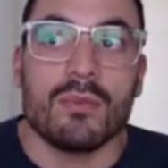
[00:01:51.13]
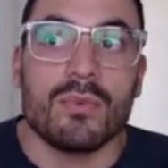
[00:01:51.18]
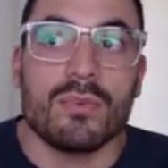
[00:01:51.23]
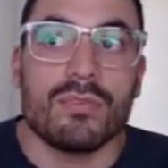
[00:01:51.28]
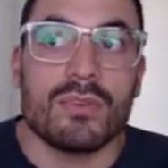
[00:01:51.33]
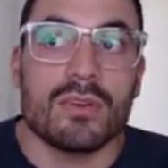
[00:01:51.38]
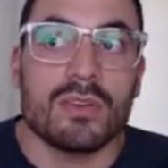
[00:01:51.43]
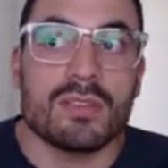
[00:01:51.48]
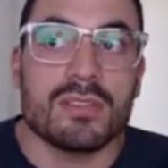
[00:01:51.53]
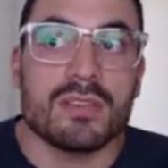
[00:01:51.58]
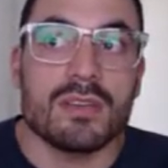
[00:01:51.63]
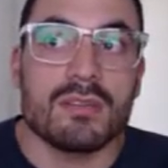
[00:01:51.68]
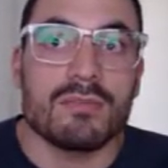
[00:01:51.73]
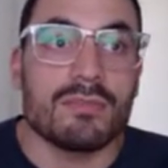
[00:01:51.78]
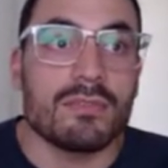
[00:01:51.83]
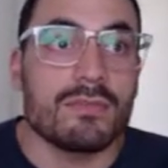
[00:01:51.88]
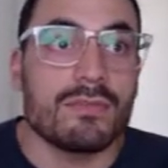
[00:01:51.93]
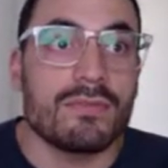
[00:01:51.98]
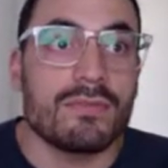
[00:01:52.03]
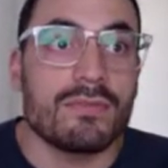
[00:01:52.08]
We've got some
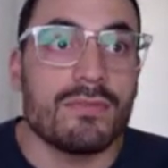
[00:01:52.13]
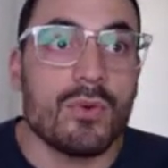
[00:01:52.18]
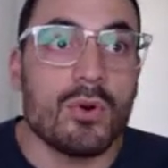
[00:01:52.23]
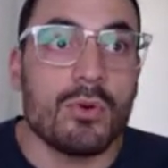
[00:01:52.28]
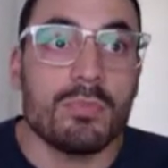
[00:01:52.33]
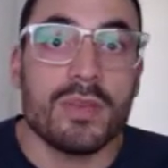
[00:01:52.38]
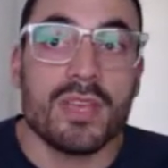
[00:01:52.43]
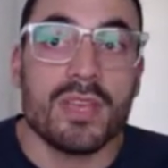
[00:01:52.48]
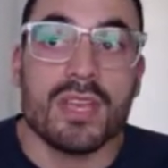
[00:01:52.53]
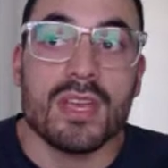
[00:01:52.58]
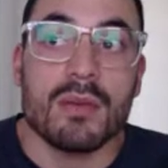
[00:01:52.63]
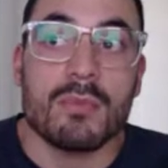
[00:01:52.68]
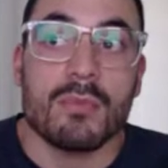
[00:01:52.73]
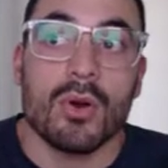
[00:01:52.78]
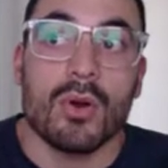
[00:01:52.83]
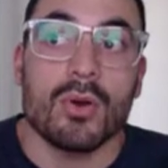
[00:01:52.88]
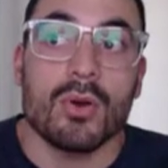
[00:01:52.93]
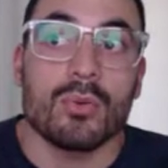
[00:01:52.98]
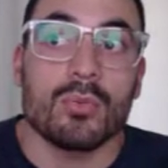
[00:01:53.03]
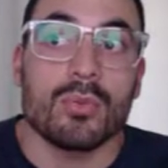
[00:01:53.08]
from 4 p.m.
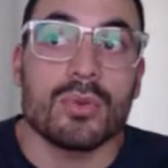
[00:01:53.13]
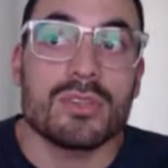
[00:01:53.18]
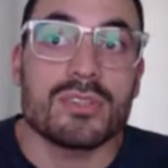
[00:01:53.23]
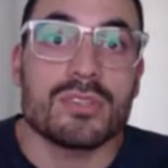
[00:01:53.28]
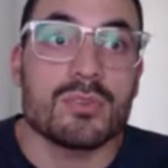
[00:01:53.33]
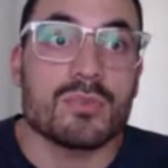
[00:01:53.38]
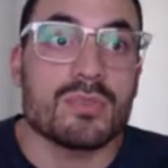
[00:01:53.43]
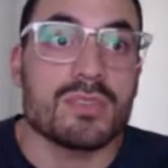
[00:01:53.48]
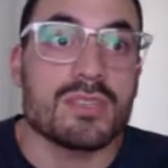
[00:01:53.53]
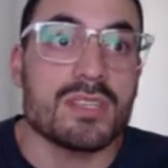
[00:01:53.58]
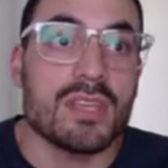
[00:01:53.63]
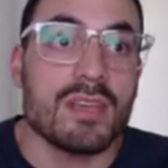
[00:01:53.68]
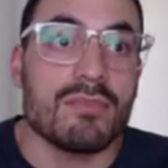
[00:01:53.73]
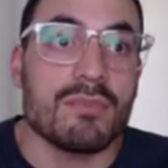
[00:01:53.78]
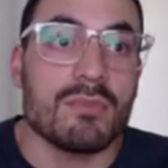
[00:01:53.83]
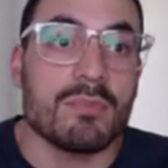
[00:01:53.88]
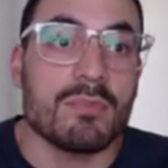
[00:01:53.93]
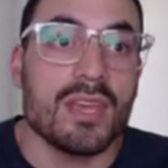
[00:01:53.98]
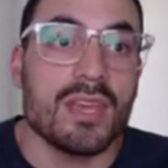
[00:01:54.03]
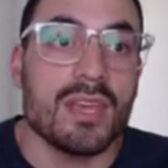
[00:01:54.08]
onward till
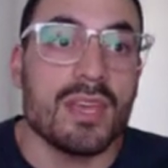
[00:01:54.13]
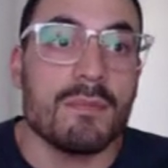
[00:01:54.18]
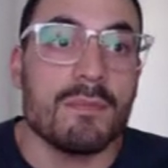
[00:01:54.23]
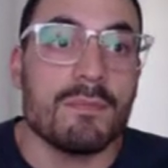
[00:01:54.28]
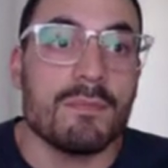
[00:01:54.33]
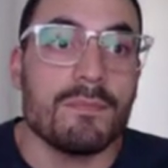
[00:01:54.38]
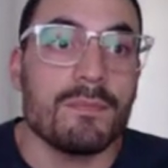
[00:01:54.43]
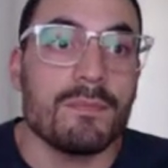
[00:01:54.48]
7 p.m.